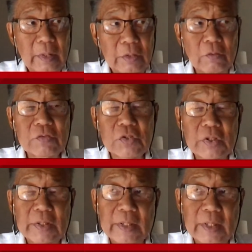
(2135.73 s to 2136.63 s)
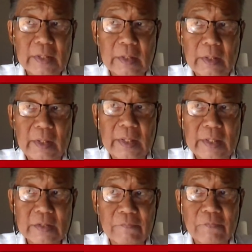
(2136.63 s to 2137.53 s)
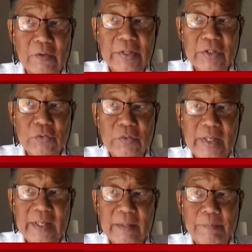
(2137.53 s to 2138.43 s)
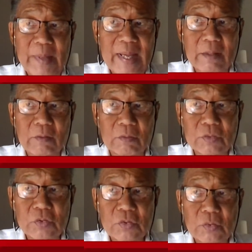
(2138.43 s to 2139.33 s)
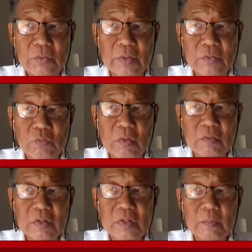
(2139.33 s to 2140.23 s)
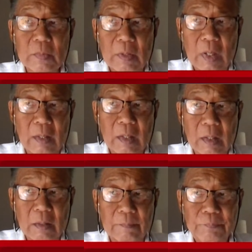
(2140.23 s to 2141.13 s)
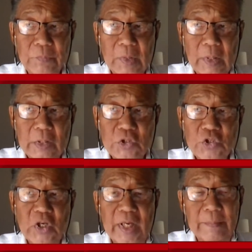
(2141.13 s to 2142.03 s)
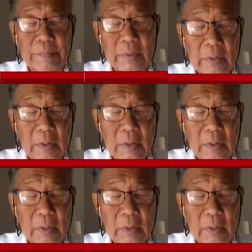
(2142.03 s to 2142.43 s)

you'll see that it has a very unique pattern to the drill uh, shape,